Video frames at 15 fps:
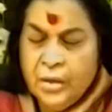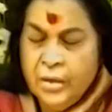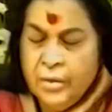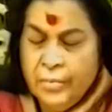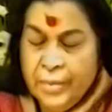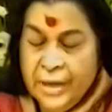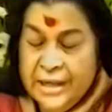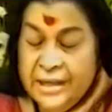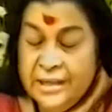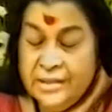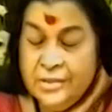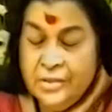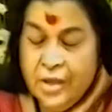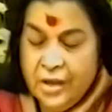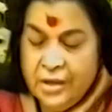but
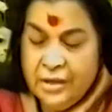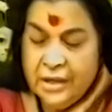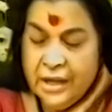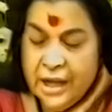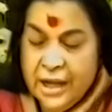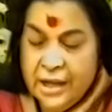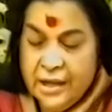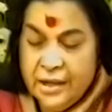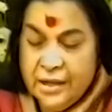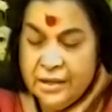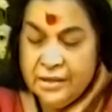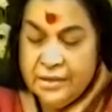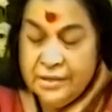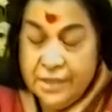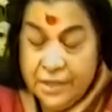is not
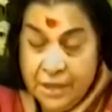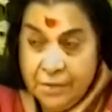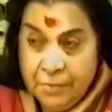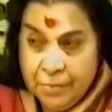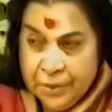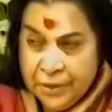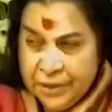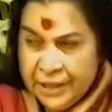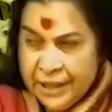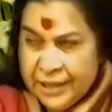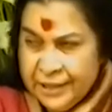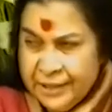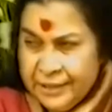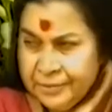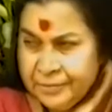deeper than
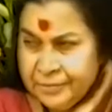that.